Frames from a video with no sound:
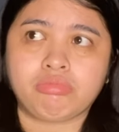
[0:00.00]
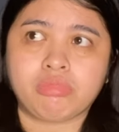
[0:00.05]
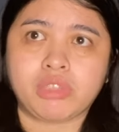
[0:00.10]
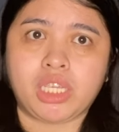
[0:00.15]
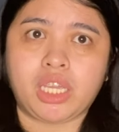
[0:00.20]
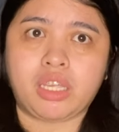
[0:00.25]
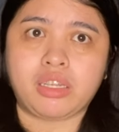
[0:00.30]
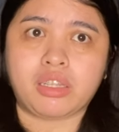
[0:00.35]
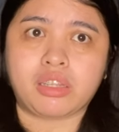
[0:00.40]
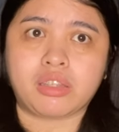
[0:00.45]

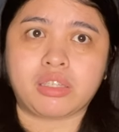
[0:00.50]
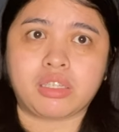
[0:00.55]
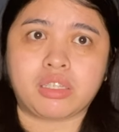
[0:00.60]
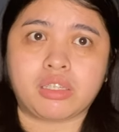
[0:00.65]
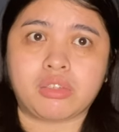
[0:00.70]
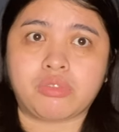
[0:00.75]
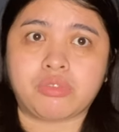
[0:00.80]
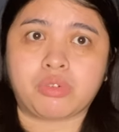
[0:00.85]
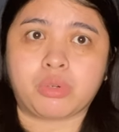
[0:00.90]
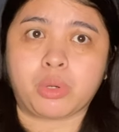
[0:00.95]

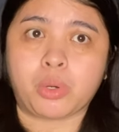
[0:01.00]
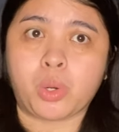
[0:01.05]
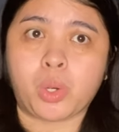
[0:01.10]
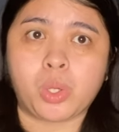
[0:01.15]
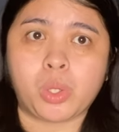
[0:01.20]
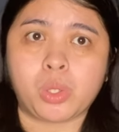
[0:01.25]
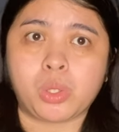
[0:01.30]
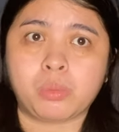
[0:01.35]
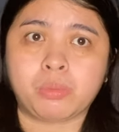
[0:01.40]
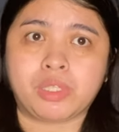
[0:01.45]
anything for
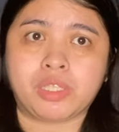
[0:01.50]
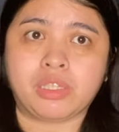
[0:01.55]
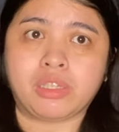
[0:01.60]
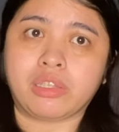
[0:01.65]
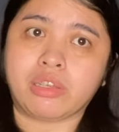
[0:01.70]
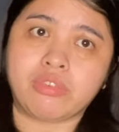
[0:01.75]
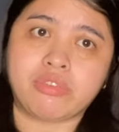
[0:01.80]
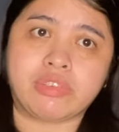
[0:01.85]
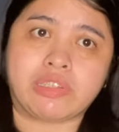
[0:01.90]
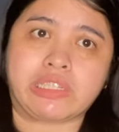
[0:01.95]
home and
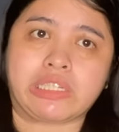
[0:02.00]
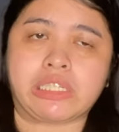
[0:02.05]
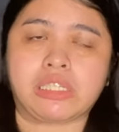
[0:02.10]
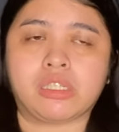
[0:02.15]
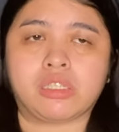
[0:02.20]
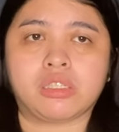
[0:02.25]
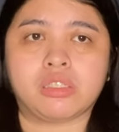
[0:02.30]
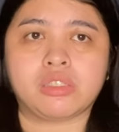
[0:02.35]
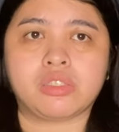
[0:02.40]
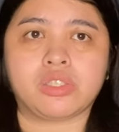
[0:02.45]

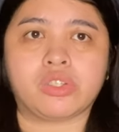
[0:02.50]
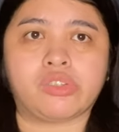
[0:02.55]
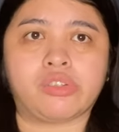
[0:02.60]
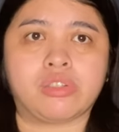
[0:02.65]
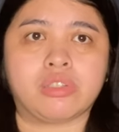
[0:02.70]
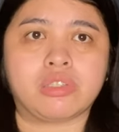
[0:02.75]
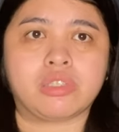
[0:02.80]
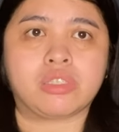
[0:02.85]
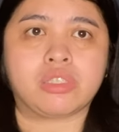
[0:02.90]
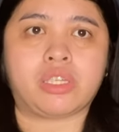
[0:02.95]
living,
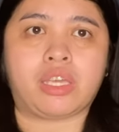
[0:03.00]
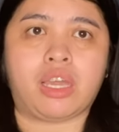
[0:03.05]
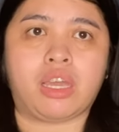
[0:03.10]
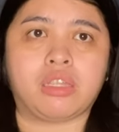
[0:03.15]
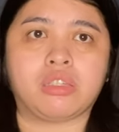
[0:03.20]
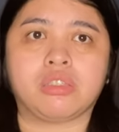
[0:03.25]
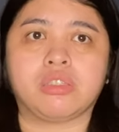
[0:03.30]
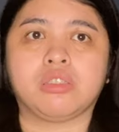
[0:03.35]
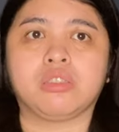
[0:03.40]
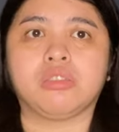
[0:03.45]
such as
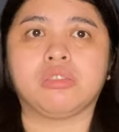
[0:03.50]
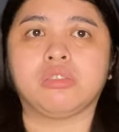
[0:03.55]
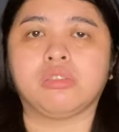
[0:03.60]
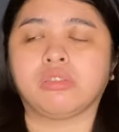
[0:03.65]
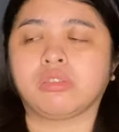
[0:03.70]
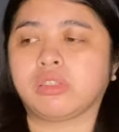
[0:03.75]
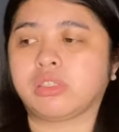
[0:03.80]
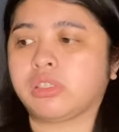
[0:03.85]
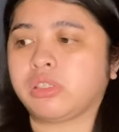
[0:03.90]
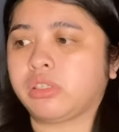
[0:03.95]

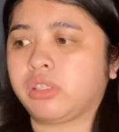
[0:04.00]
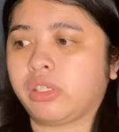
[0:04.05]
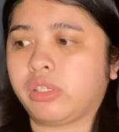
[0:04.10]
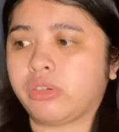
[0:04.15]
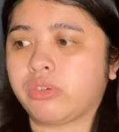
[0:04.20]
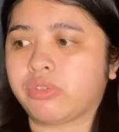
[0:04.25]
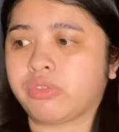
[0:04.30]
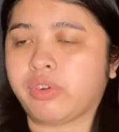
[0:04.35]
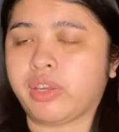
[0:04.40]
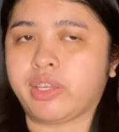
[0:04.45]
candles, you
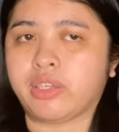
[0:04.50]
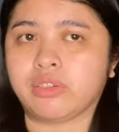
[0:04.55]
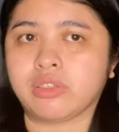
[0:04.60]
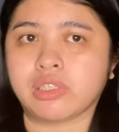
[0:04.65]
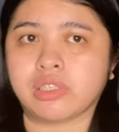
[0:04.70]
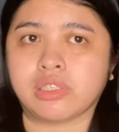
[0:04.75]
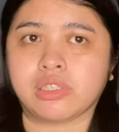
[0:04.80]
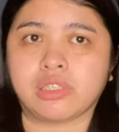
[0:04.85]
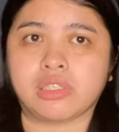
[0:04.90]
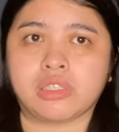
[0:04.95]
know,
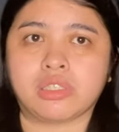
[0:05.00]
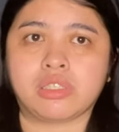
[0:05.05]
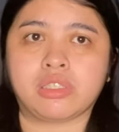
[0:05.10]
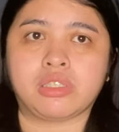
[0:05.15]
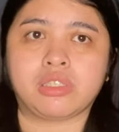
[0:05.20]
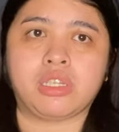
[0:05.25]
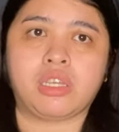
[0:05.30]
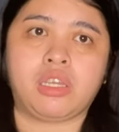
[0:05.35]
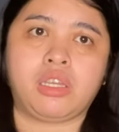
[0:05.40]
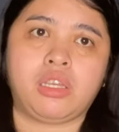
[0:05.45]

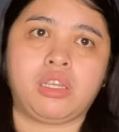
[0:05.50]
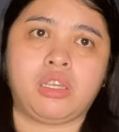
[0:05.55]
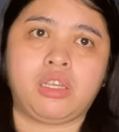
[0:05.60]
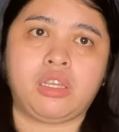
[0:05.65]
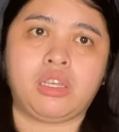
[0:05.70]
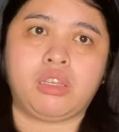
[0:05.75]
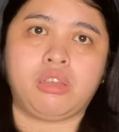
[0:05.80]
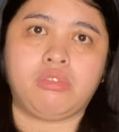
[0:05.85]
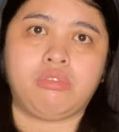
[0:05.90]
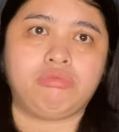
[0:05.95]
fragrances,
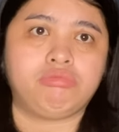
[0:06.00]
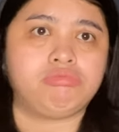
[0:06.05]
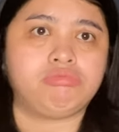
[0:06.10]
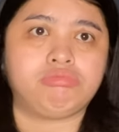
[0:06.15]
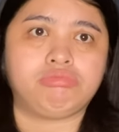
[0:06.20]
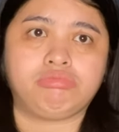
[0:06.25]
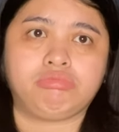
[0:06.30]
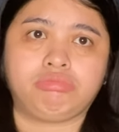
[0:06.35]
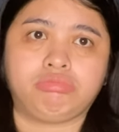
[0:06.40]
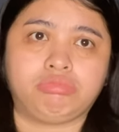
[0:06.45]

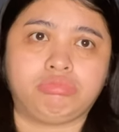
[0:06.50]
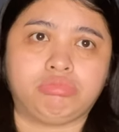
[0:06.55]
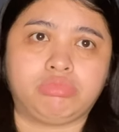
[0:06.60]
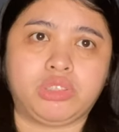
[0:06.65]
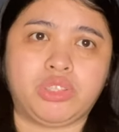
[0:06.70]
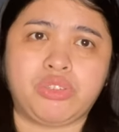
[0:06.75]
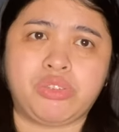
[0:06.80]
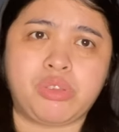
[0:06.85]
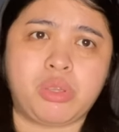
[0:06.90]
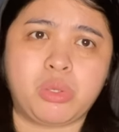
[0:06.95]

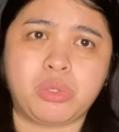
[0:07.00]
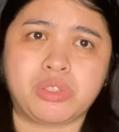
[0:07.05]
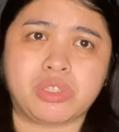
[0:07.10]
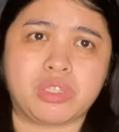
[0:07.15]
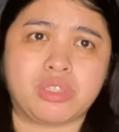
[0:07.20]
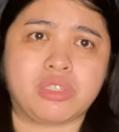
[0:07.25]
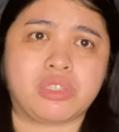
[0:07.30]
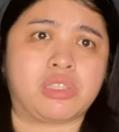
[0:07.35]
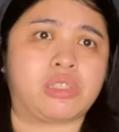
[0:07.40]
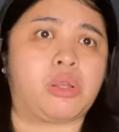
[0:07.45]

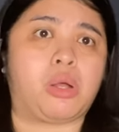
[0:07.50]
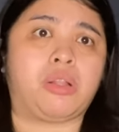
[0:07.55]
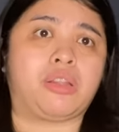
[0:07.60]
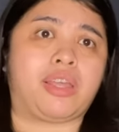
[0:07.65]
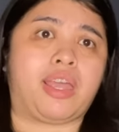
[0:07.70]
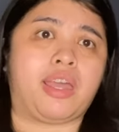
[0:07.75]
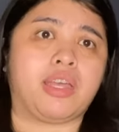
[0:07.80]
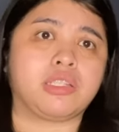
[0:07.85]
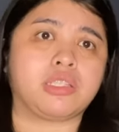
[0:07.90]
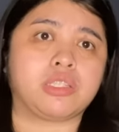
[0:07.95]
diffusers and all
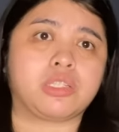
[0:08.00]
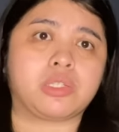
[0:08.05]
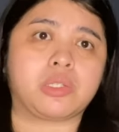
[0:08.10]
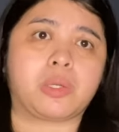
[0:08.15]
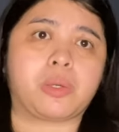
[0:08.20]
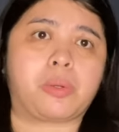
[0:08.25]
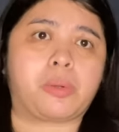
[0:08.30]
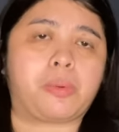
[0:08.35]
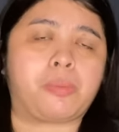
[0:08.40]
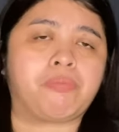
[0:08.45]
that.
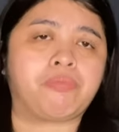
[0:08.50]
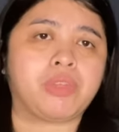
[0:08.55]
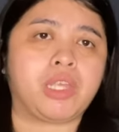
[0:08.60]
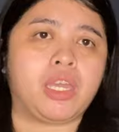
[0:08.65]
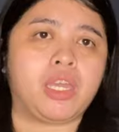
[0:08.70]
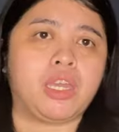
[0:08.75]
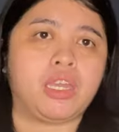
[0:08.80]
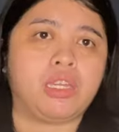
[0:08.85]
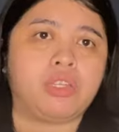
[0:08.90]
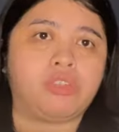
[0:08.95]
So
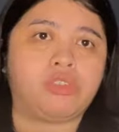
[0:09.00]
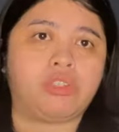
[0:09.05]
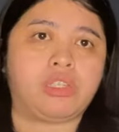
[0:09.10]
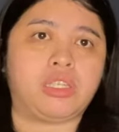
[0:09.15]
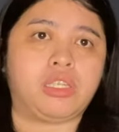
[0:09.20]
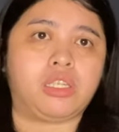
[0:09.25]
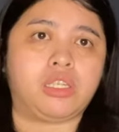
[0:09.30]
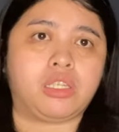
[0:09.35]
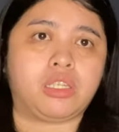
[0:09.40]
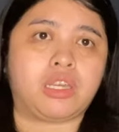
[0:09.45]

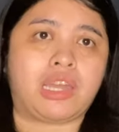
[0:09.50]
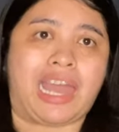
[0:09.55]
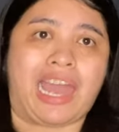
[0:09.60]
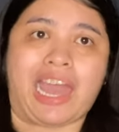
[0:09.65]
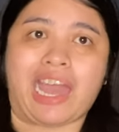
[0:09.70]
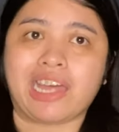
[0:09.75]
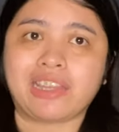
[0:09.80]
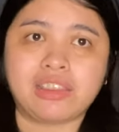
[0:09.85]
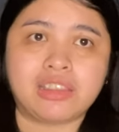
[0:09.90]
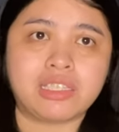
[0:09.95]
she
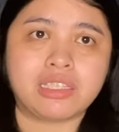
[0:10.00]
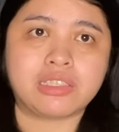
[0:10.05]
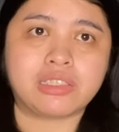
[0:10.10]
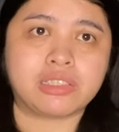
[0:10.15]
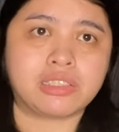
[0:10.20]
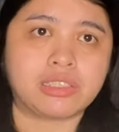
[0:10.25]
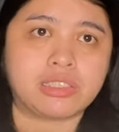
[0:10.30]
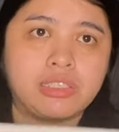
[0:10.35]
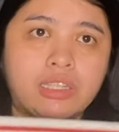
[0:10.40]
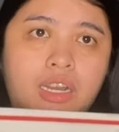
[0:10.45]
had
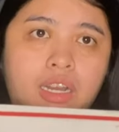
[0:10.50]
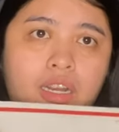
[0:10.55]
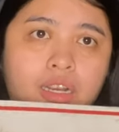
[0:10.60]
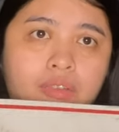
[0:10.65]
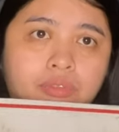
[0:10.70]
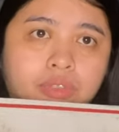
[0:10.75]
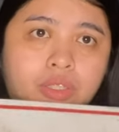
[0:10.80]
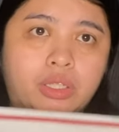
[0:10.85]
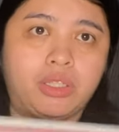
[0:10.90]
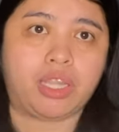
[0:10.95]
this
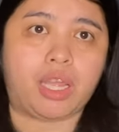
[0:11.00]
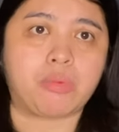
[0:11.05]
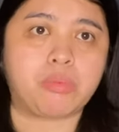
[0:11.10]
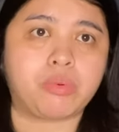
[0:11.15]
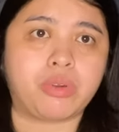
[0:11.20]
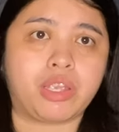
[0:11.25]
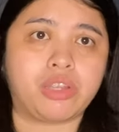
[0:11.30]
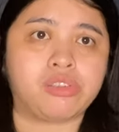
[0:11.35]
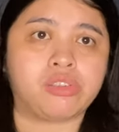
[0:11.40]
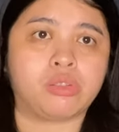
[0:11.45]

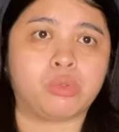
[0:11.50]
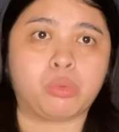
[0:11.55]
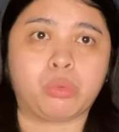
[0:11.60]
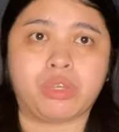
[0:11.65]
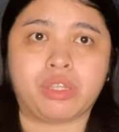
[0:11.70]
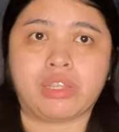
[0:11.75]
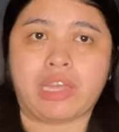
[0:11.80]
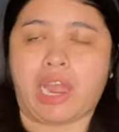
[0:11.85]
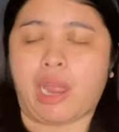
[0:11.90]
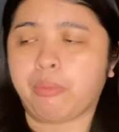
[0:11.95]
collaboration
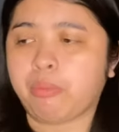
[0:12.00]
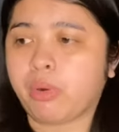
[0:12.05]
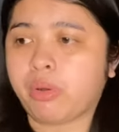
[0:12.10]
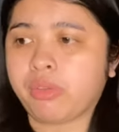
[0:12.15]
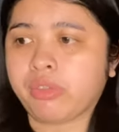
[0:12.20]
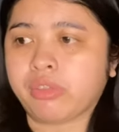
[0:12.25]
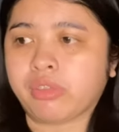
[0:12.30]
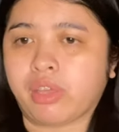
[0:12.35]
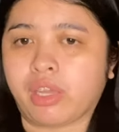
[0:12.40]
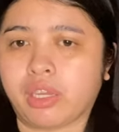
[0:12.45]
with
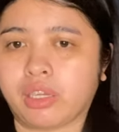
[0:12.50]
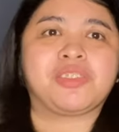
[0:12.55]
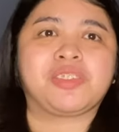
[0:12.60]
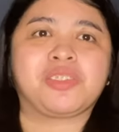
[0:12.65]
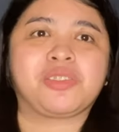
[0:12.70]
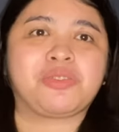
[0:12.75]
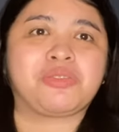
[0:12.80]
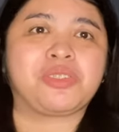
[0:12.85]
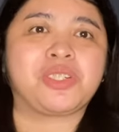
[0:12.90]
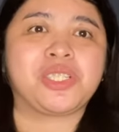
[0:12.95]
Apotheke.
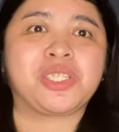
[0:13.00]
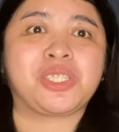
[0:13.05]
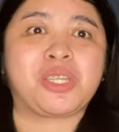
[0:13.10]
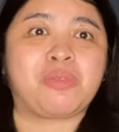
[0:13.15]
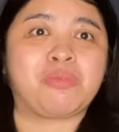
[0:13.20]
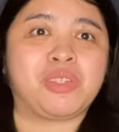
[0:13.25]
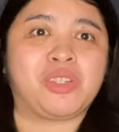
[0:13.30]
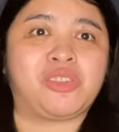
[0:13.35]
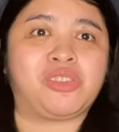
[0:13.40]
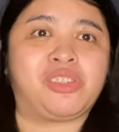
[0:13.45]
It's the first
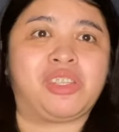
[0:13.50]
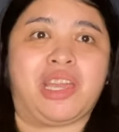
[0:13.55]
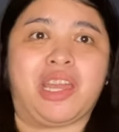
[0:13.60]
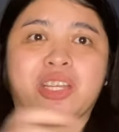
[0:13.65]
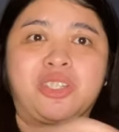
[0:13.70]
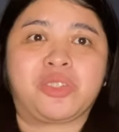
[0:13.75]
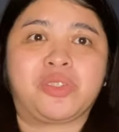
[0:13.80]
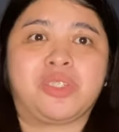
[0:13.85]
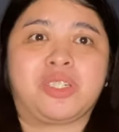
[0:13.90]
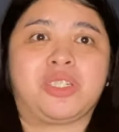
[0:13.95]
time that she
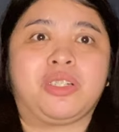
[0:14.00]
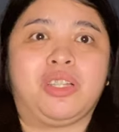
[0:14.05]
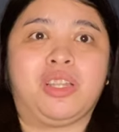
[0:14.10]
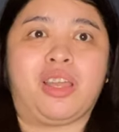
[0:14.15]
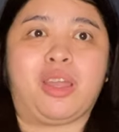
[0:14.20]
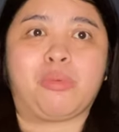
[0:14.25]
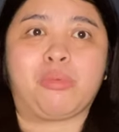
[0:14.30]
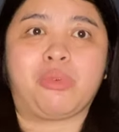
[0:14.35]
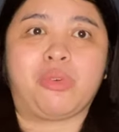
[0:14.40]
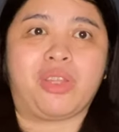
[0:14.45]
actually
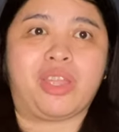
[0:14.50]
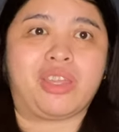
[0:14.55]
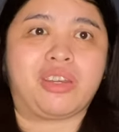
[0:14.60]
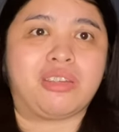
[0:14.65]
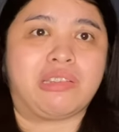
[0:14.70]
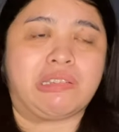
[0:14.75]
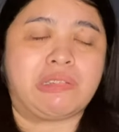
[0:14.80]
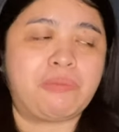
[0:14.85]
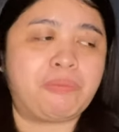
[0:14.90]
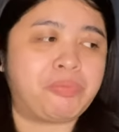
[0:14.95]
collaborated